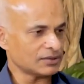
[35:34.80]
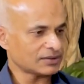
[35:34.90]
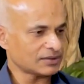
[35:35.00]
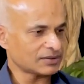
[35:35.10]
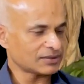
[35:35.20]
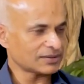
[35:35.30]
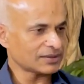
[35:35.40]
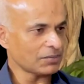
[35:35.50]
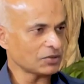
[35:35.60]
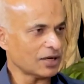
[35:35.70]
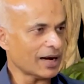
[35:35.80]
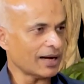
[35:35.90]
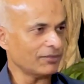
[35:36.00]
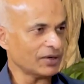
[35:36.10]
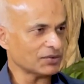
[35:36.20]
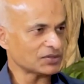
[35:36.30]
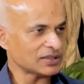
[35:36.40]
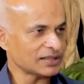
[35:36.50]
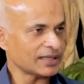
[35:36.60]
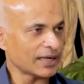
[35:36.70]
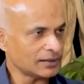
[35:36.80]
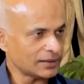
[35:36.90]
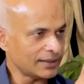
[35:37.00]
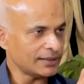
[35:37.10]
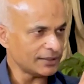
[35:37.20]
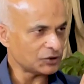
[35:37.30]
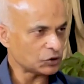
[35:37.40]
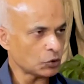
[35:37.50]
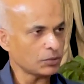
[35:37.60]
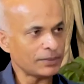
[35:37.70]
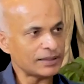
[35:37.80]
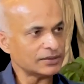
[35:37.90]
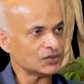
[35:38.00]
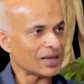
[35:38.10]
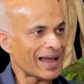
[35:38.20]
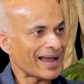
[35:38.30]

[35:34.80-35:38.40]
some guy, when I was sitting in the canteen, he showed me this